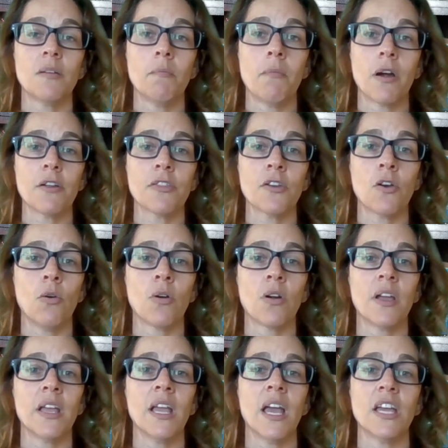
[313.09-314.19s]
Martha
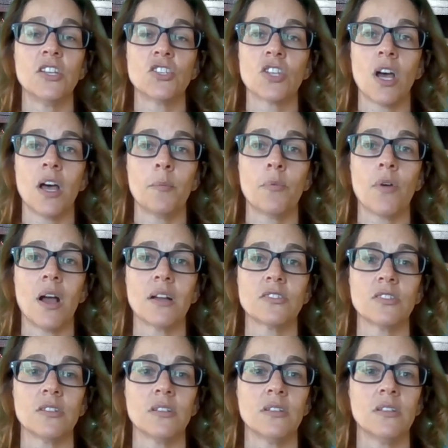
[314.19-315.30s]
Corey, and John
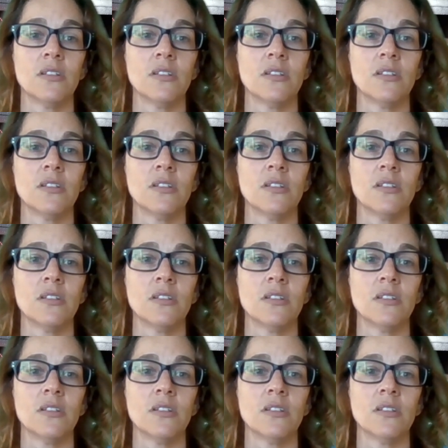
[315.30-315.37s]
Proctor,